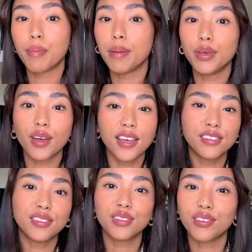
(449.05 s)
Maybe you
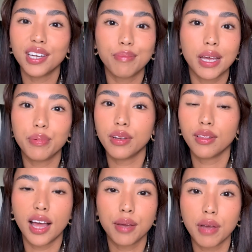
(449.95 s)
guys disagree. Maybe
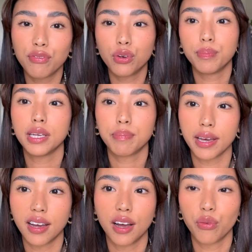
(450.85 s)
you like my full beat
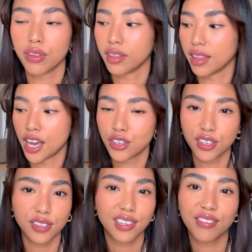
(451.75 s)
better with the
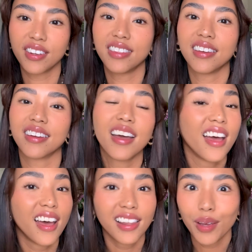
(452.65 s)
lashes and everything.
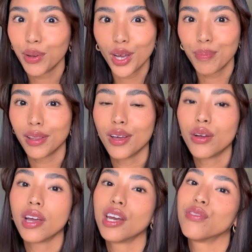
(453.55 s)
Let me know below.
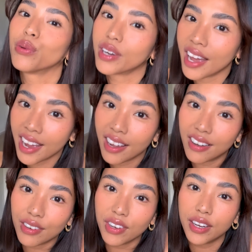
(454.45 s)
And if you want to hang
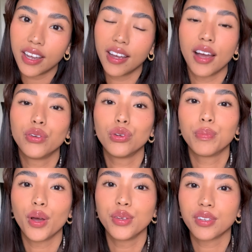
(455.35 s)
out every day, I do
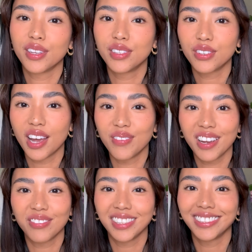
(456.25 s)
post on Instagram
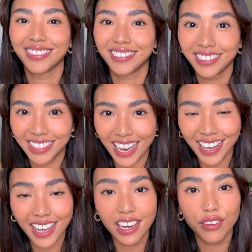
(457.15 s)
every single
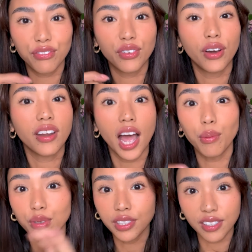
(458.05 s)
day. And if not,
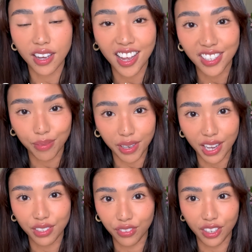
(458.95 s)
I will see you guys on my
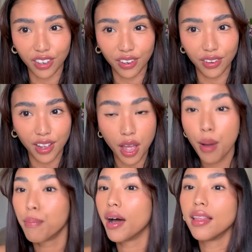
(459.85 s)
next video.
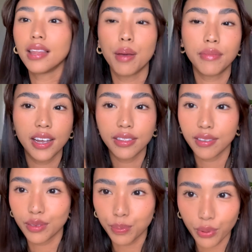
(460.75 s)
Might laminate
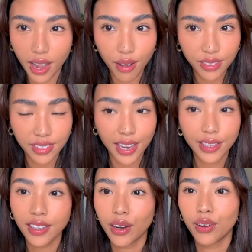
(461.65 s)
these brows
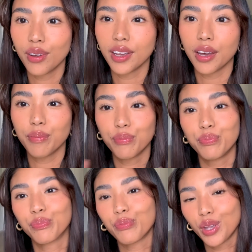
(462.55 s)
next. I don't know yet.
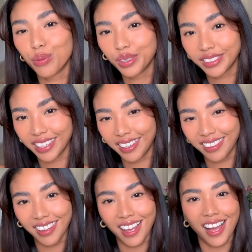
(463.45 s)
We'll
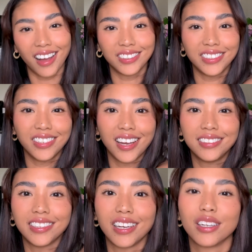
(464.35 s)
see. I'll see you
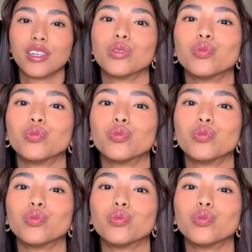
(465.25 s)
guys then.